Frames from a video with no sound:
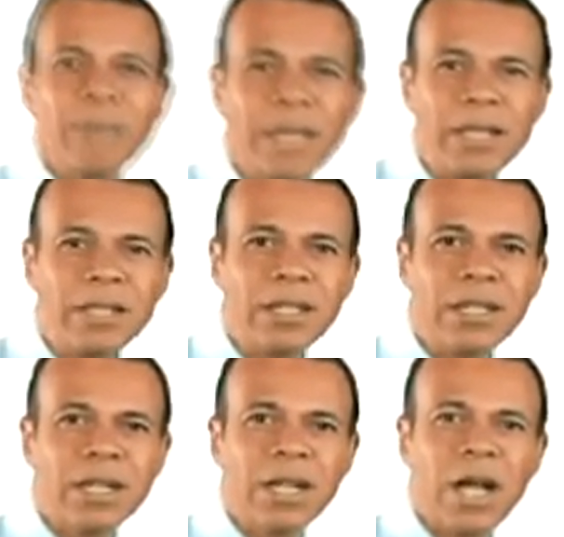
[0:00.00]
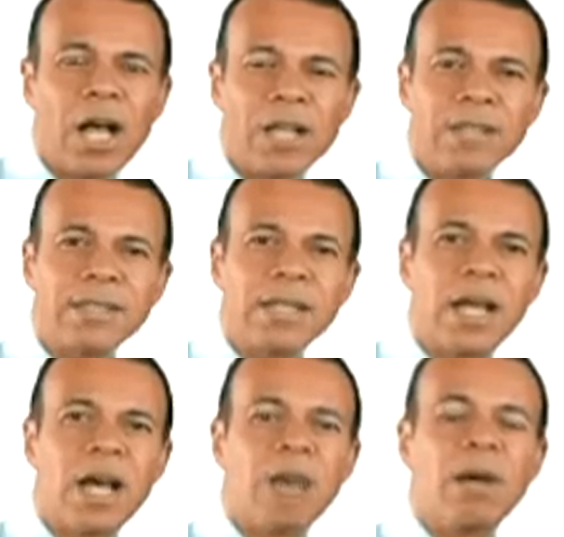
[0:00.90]
me,
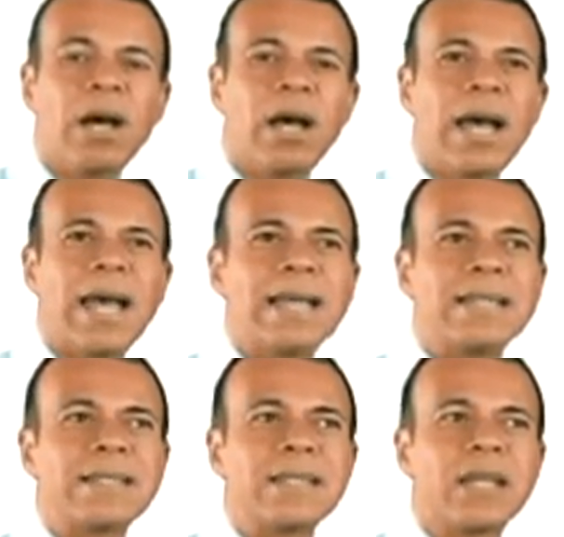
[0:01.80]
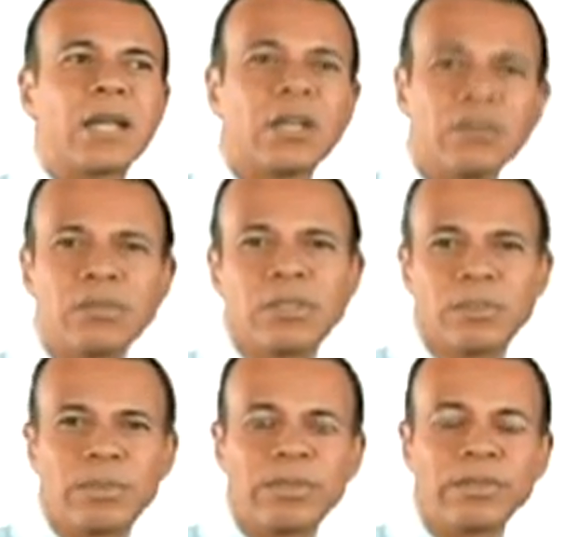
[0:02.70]
us, as a
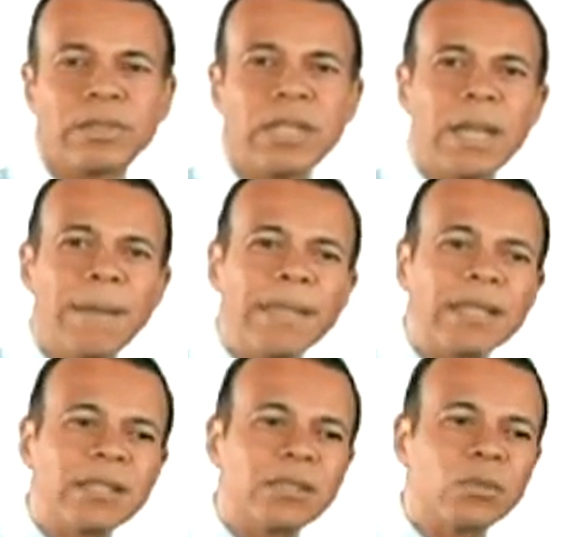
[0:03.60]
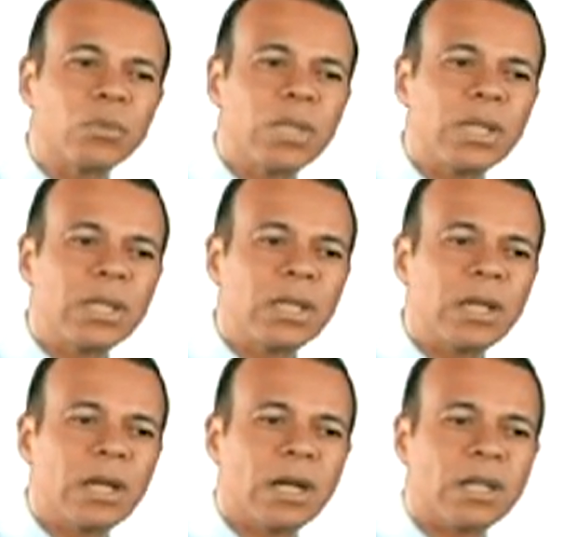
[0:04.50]
conference person, because
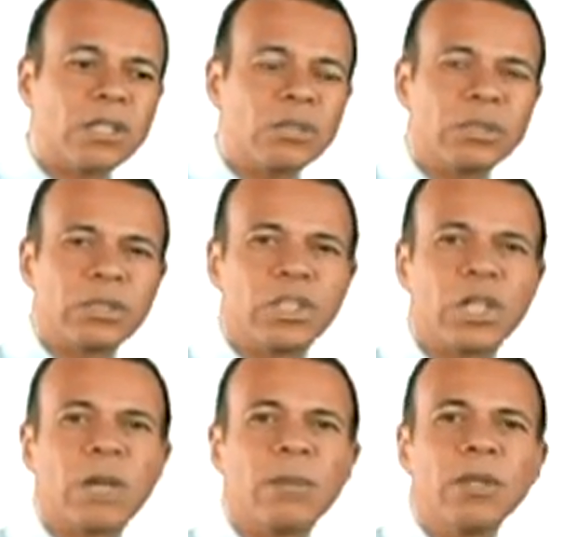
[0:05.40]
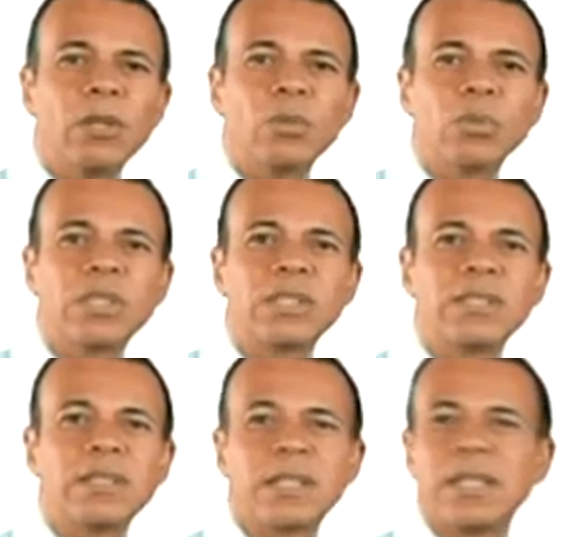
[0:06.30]
we are doing a job which
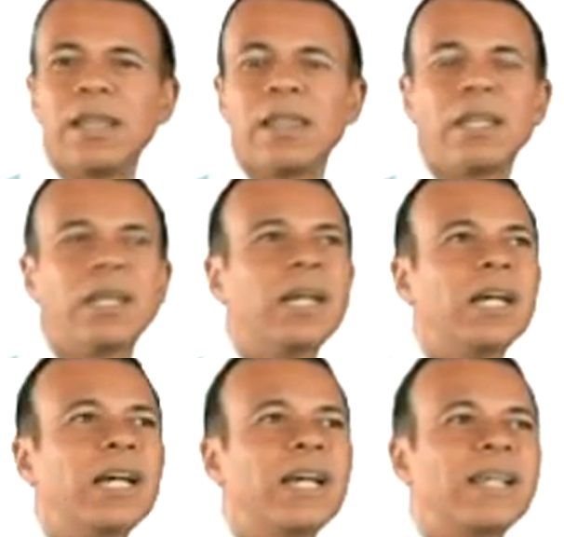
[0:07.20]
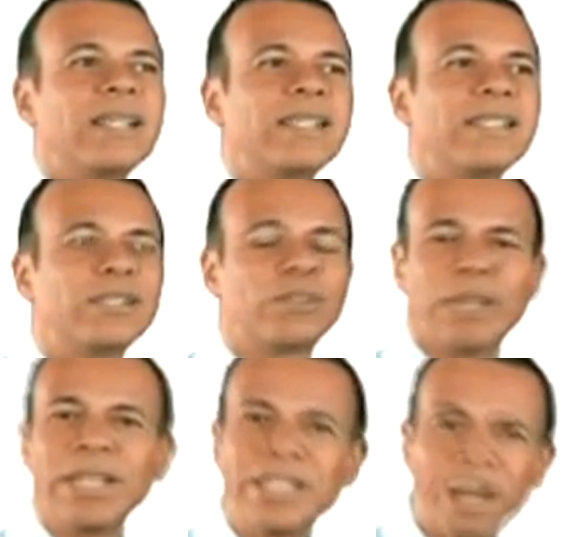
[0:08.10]
is not easy. This is a
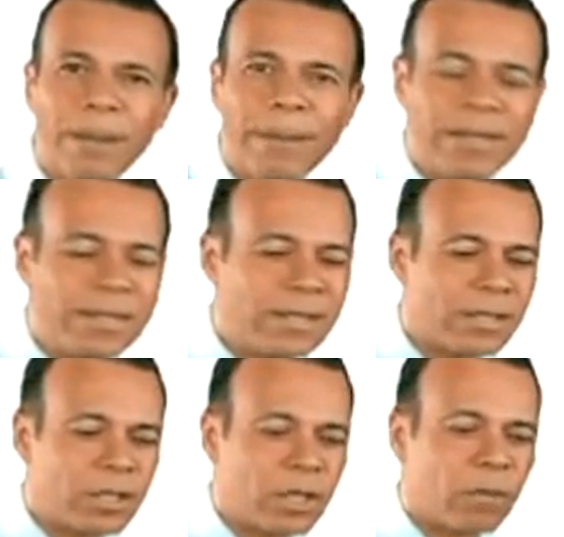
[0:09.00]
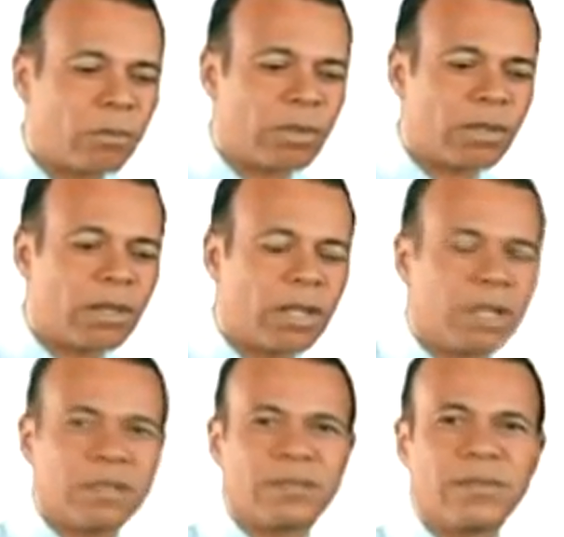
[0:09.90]
great job, but this is a job with a
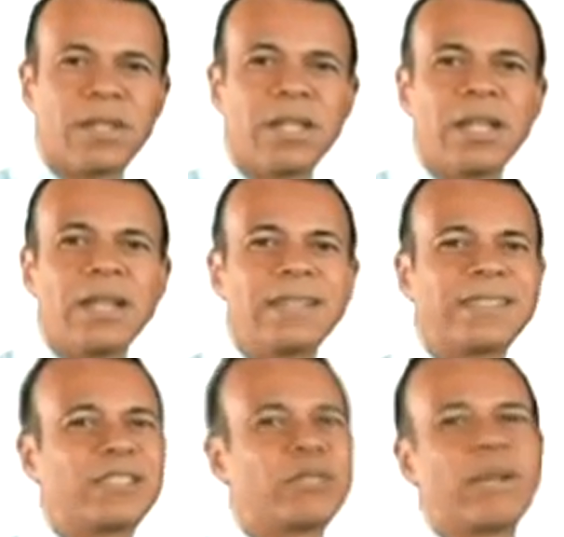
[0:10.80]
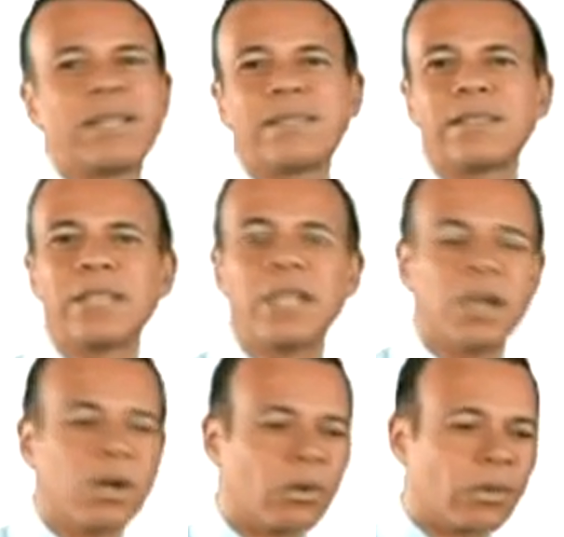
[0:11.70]
lot of stress,
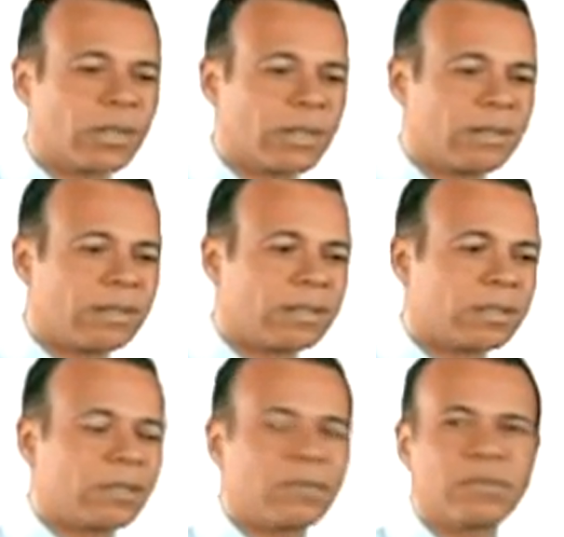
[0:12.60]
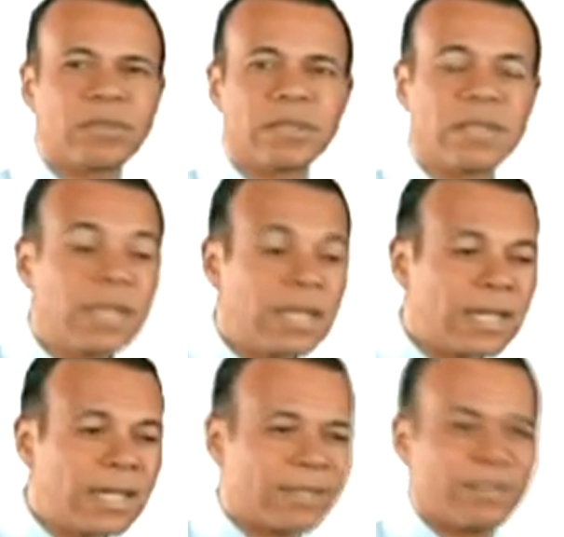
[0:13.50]
organizing a conference,
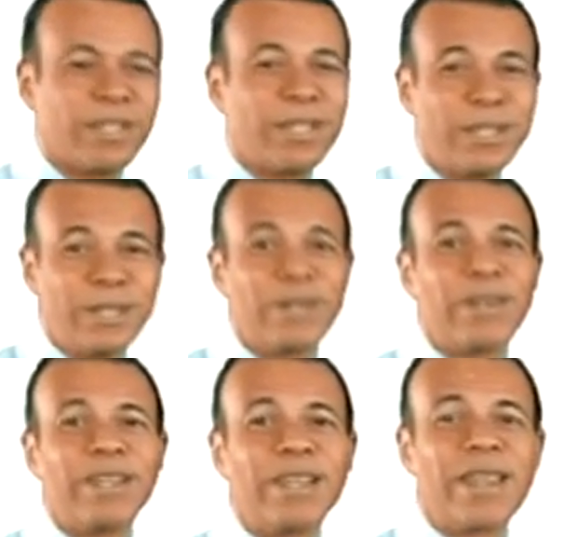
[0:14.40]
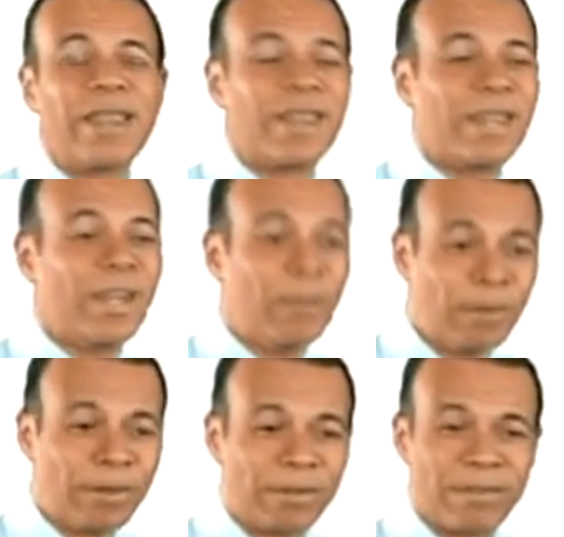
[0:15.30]
the
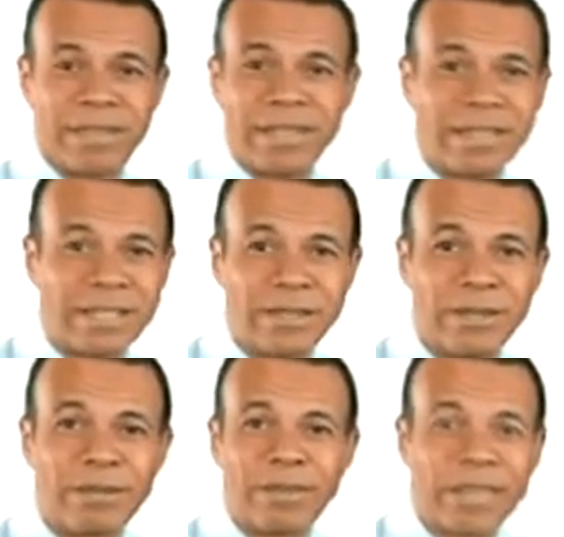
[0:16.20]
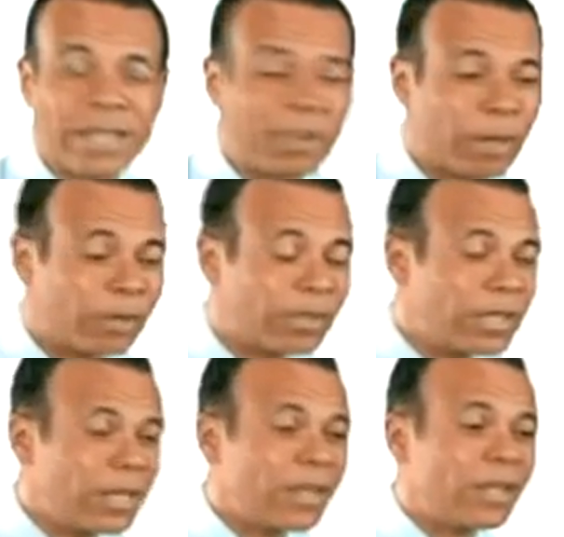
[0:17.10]
number of things that you have to think
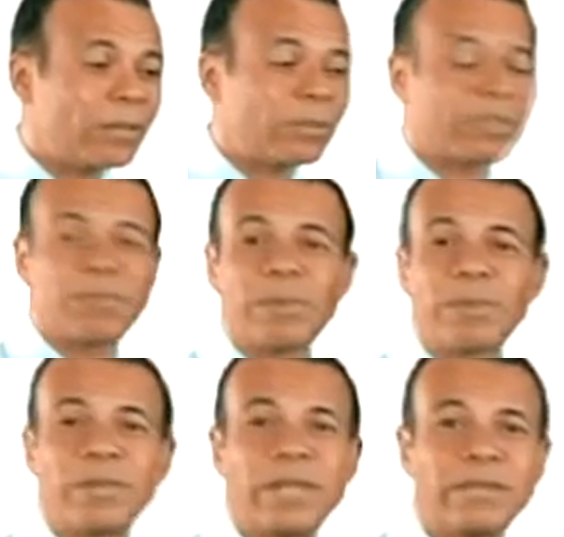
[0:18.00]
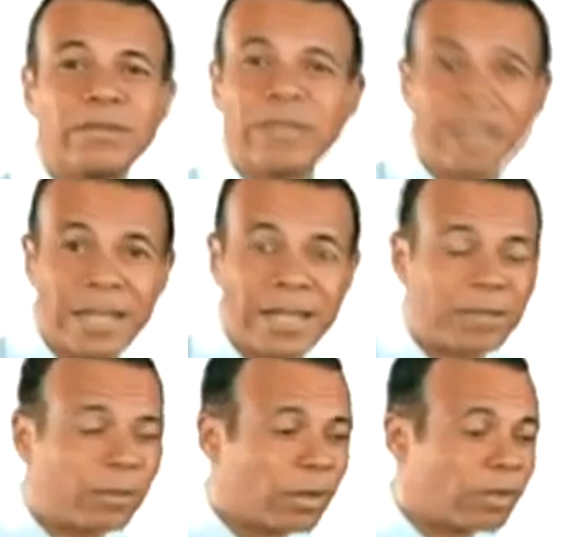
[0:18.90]
about, the number of people you have to
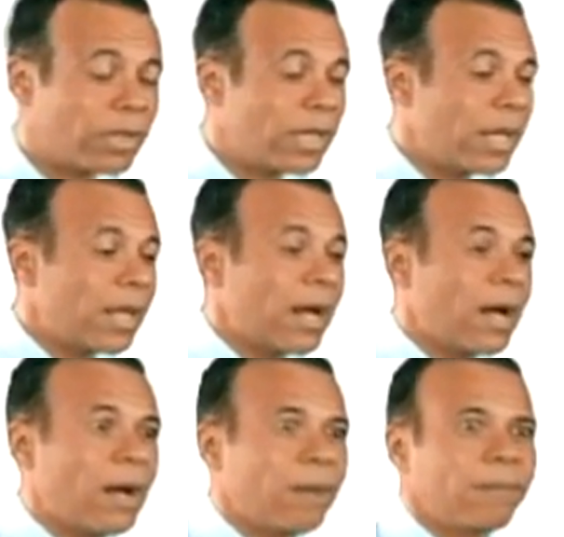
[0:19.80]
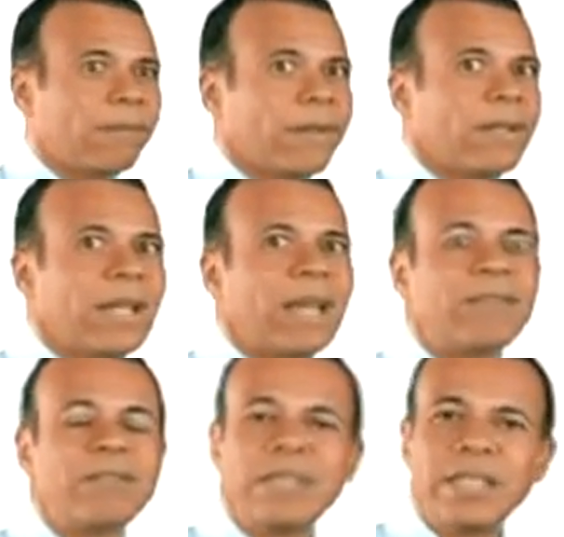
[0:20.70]
delegate about.
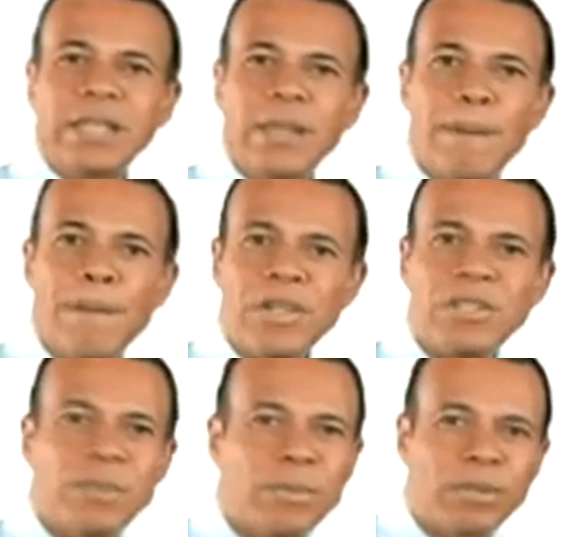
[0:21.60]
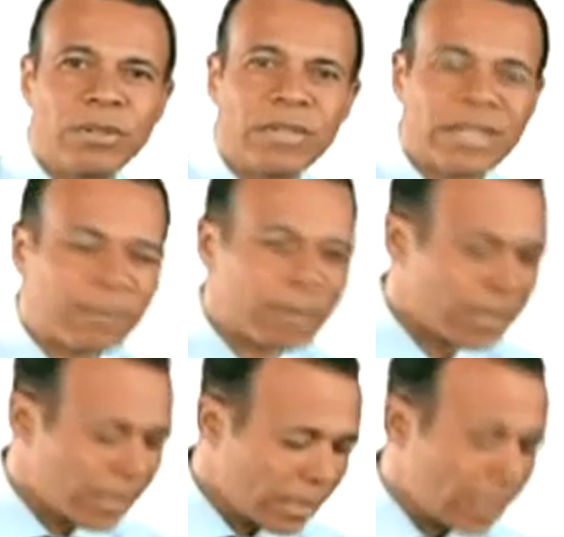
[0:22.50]
Everything must be perfect, but